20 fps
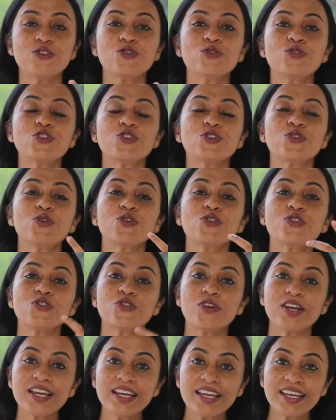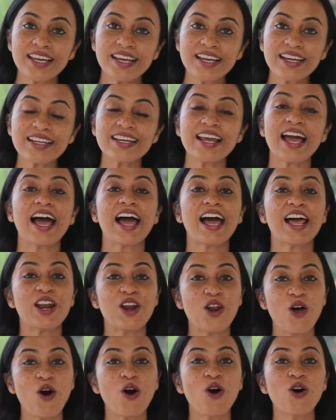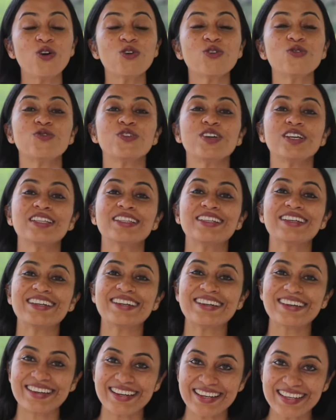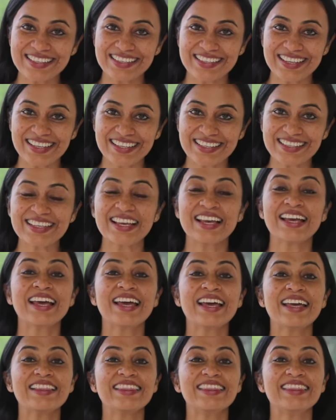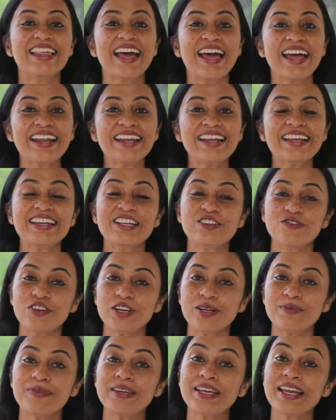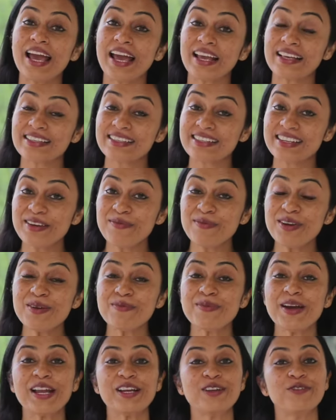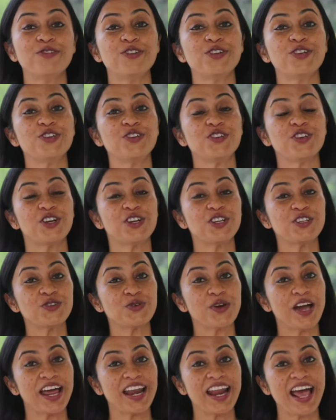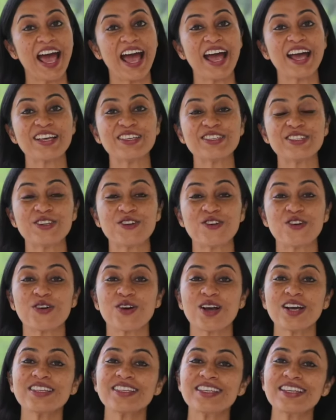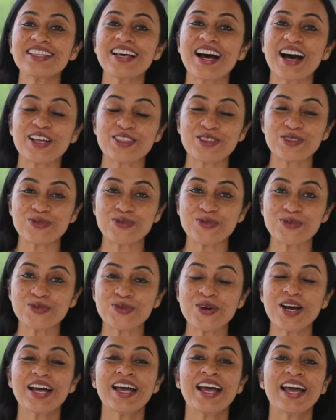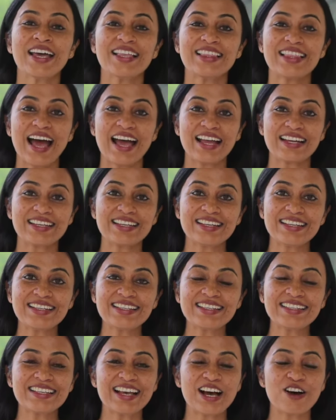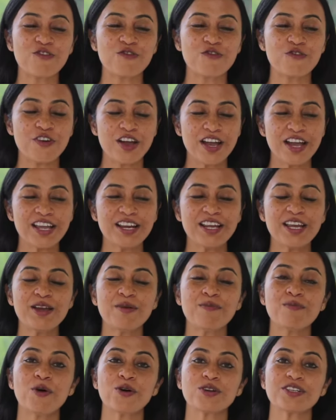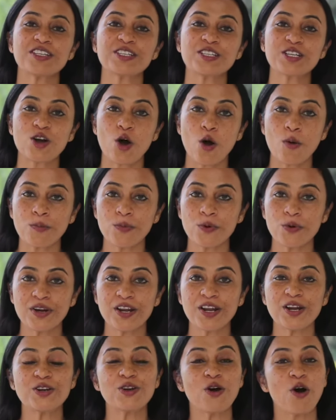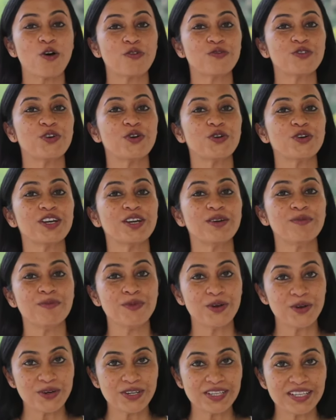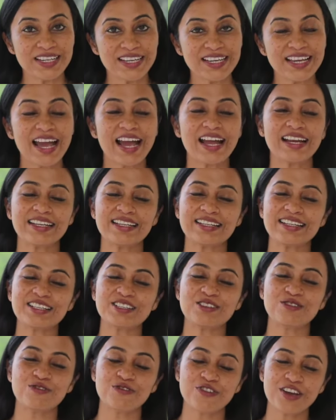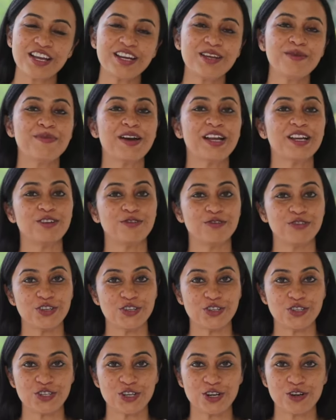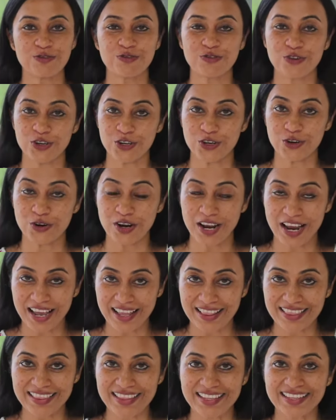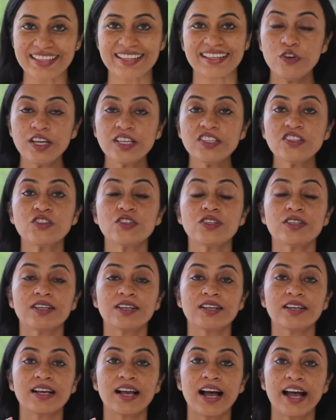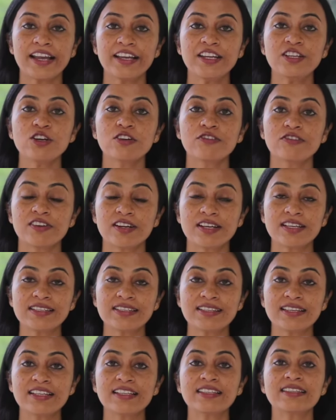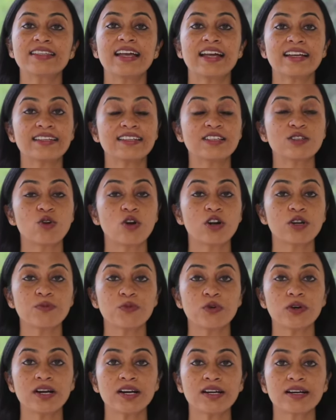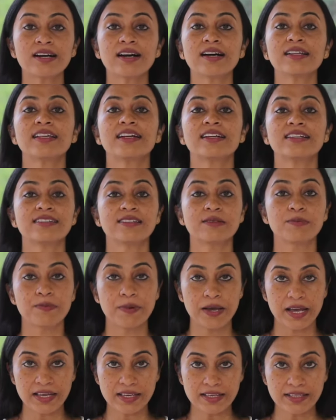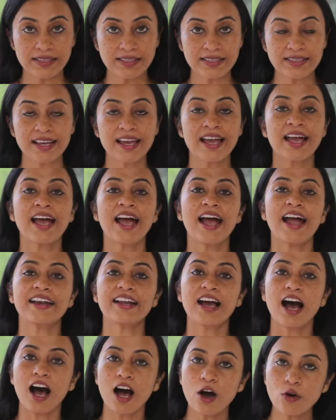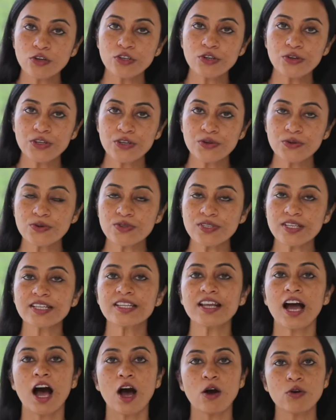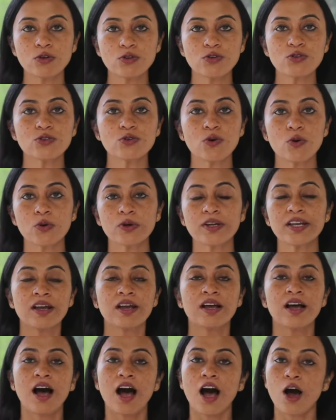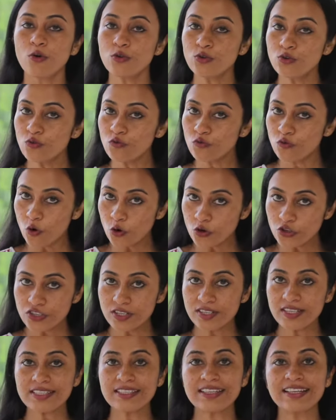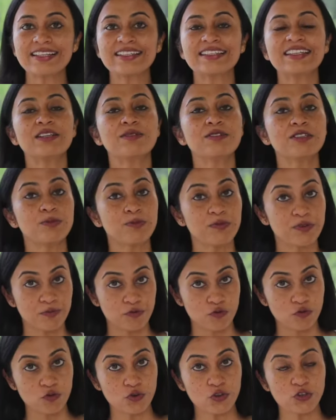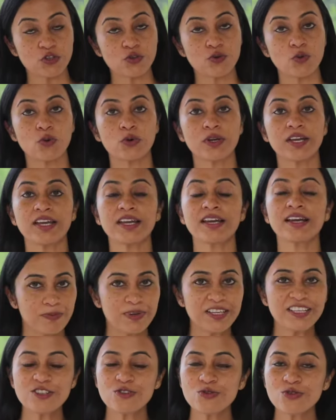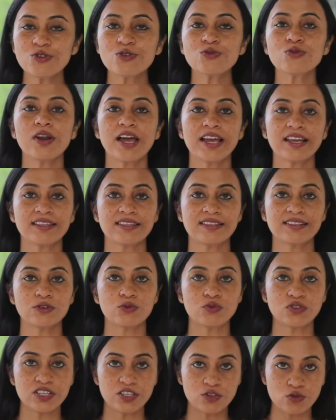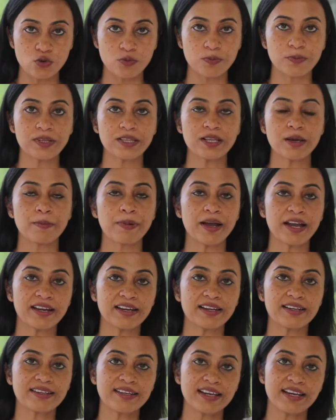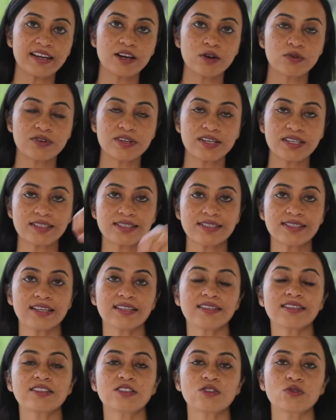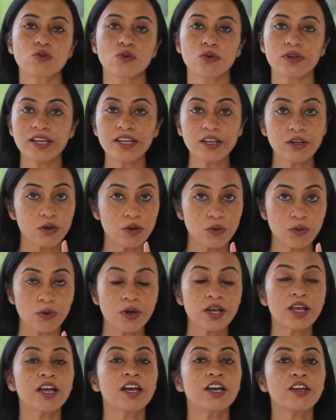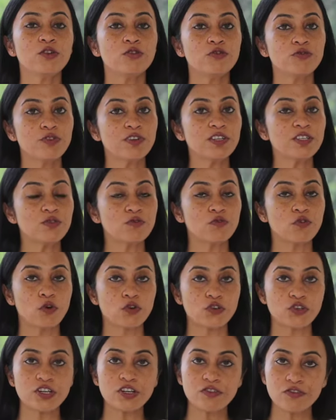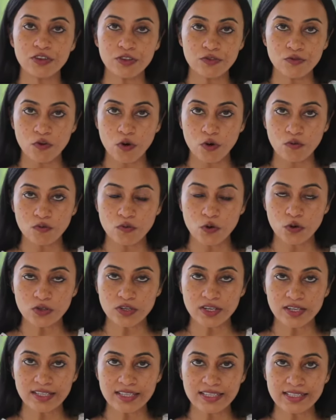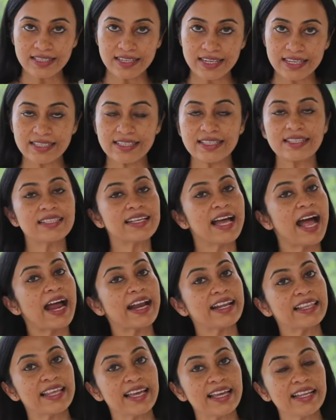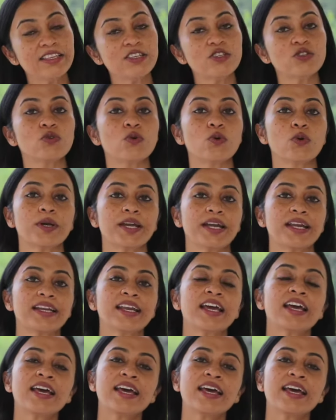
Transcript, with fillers: you should drink it along with raisins. Then it will be extremely beneficial to enhance your rasadhatu, that is a very important component of your immunity, and it is very beneficial for your health. Which kind of raisins, that is called munakka, that is best, and how to use it, how to soak it, how to wash these raisins before soaking. Please don't do like this, you just open the packet, take out raisins and just soaking. No, you first wash it with warm water, these raisins, and then soak it.